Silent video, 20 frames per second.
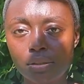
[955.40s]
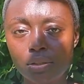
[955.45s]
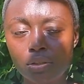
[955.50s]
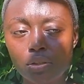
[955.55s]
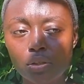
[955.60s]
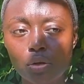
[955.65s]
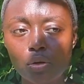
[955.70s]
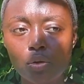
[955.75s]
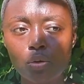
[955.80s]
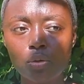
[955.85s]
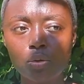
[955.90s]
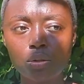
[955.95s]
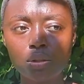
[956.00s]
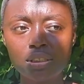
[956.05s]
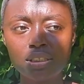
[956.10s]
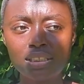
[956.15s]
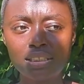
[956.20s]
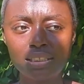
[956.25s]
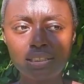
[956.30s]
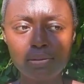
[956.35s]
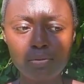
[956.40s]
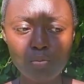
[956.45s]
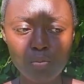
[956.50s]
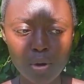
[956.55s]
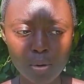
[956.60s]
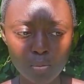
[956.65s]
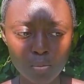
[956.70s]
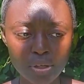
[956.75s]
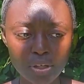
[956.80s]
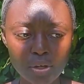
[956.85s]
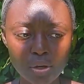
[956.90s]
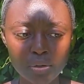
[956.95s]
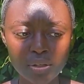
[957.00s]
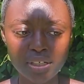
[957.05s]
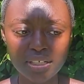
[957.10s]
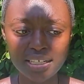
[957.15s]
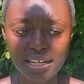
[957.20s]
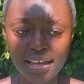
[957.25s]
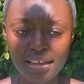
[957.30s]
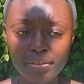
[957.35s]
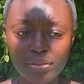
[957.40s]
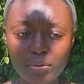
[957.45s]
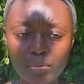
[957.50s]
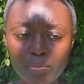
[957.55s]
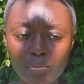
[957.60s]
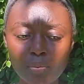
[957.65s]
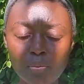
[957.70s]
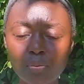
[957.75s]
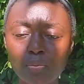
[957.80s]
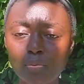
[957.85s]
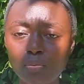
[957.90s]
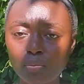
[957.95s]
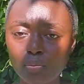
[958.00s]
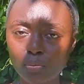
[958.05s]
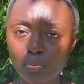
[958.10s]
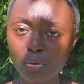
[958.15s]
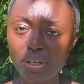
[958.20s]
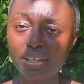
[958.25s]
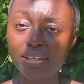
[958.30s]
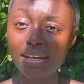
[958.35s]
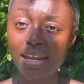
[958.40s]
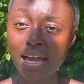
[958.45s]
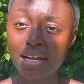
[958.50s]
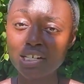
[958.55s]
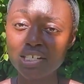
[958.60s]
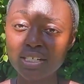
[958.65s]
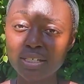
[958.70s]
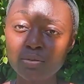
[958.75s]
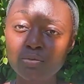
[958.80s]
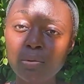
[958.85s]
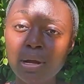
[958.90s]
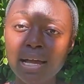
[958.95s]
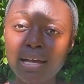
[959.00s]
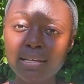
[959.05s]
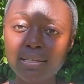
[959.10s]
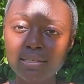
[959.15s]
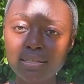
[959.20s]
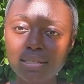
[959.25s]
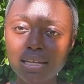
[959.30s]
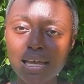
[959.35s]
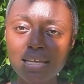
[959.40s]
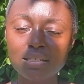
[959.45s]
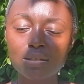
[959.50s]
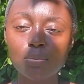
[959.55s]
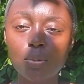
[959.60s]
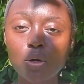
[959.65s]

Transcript: So when we go to death, we can actually rest as